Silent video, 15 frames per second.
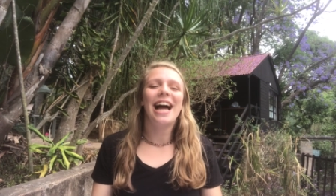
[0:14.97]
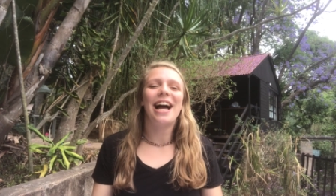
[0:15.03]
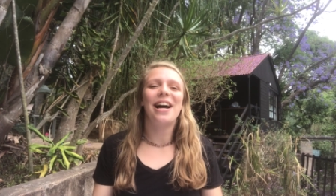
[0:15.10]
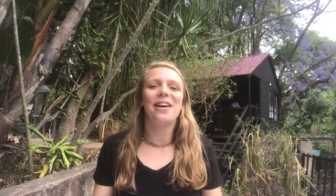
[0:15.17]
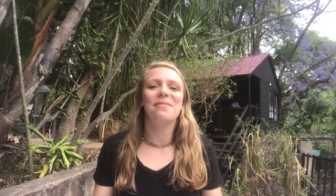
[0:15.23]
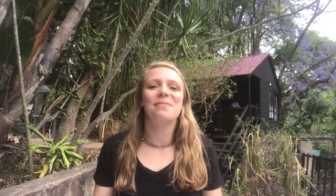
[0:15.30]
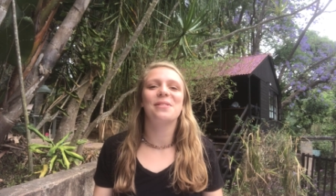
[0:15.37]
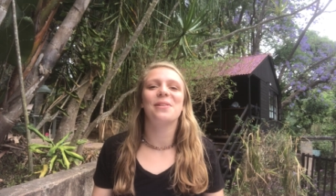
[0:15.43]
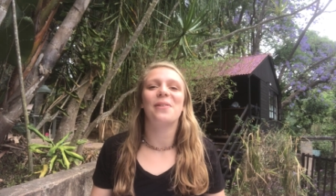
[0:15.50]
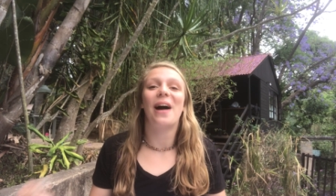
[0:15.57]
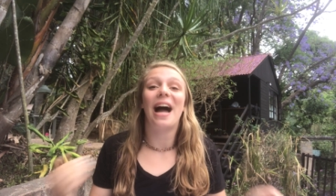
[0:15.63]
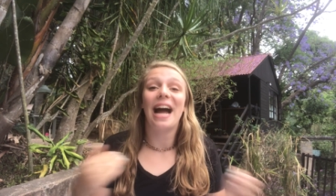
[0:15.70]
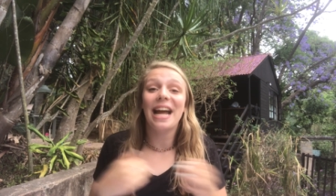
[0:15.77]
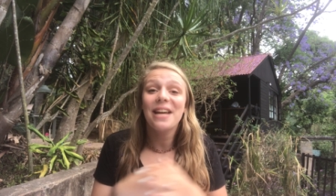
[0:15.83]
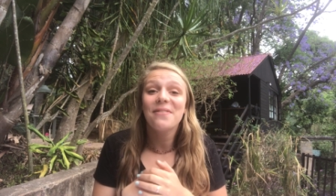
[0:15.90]
Um, so
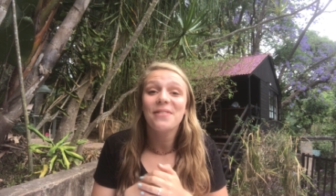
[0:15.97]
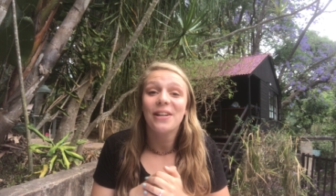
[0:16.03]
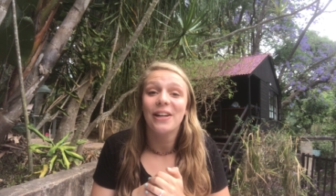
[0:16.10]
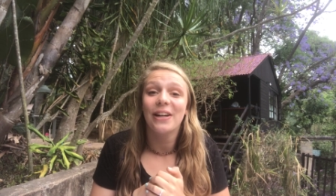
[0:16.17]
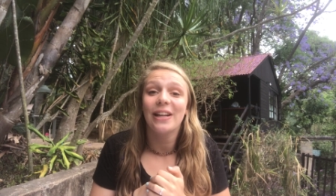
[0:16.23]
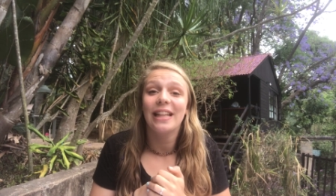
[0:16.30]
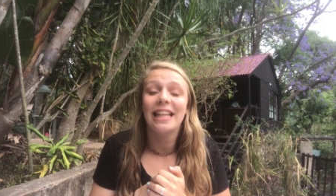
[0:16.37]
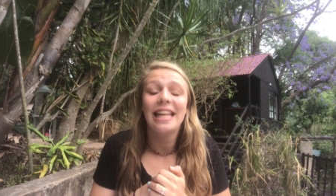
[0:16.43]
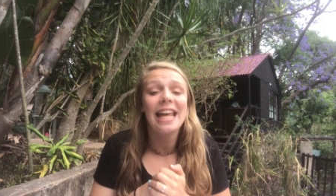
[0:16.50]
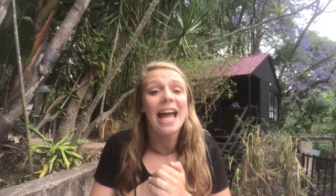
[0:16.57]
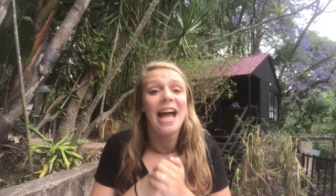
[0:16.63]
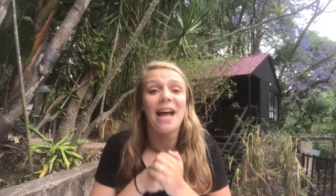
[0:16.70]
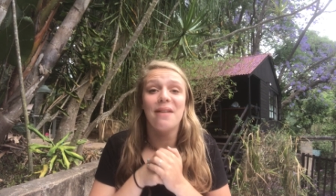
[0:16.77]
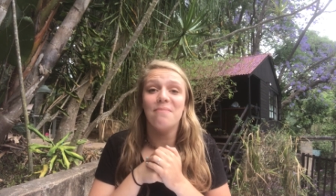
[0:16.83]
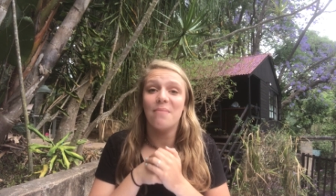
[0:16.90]
I am currently
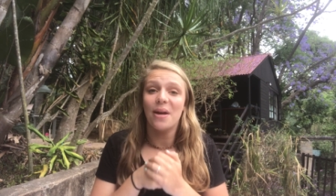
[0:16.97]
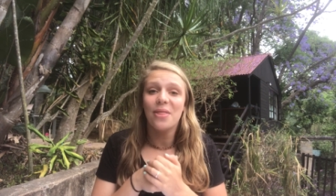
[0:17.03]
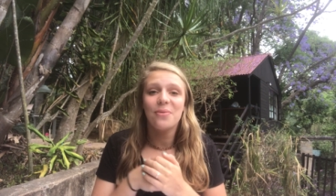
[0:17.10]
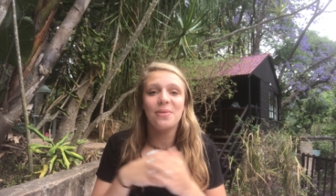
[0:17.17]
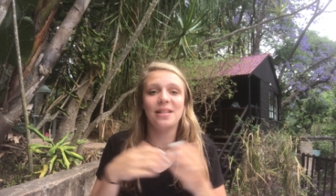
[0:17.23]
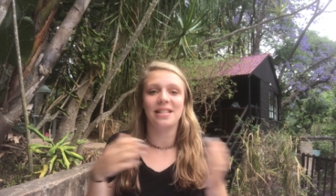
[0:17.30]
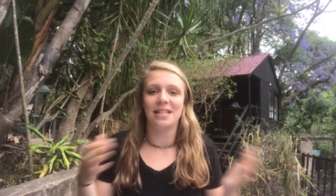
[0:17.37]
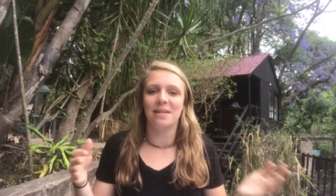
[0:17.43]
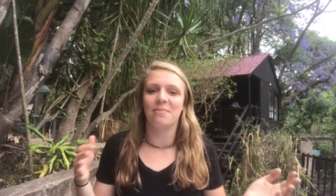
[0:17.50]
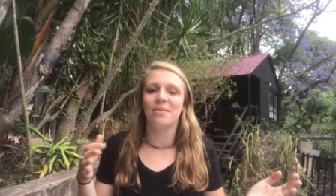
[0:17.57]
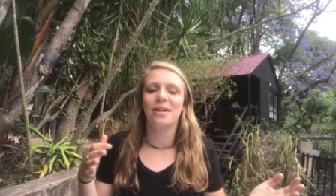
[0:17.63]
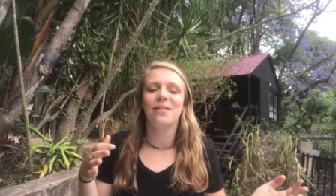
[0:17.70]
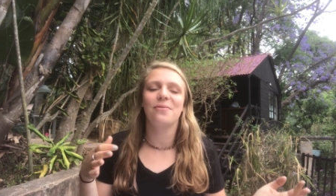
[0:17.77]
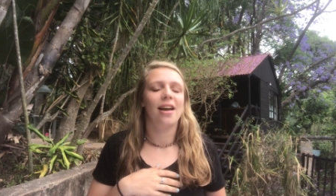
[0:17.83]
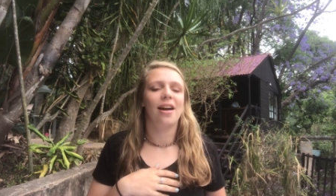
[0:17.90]
at month one
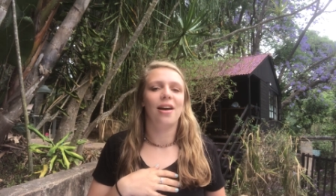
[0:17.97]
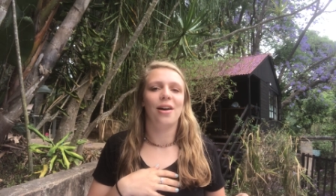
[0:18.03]
debrief.